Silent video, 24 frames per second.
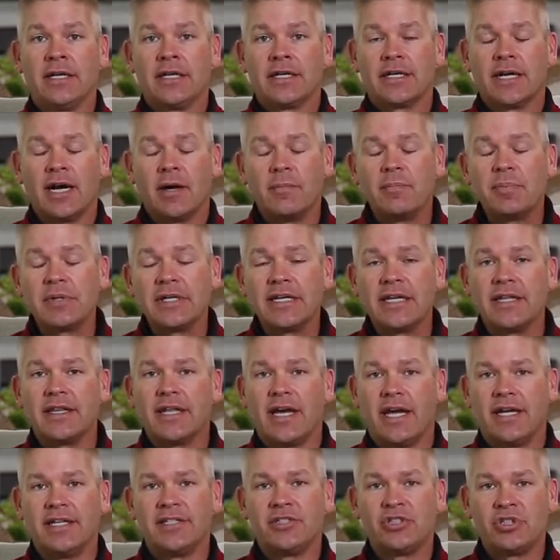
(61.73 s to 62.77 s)
company
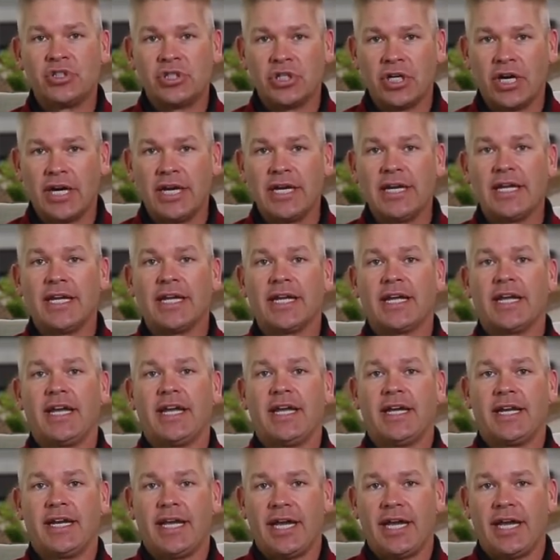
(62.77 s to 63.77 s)
that is training and